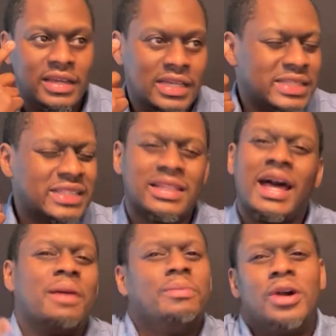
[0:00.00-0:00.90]
it's like the
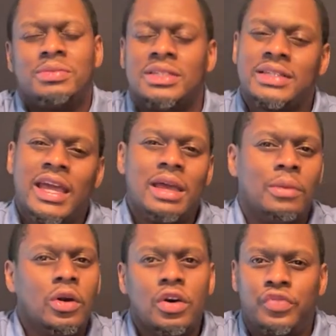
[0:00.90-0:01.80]
light bulb just came
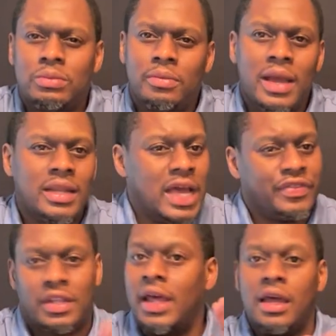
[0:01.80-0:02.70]
on for me, man. And
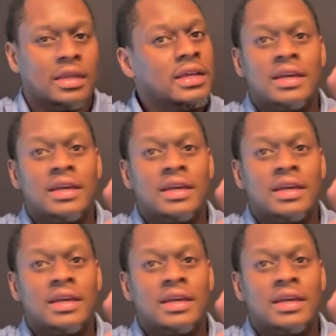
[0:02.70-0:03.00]
after that,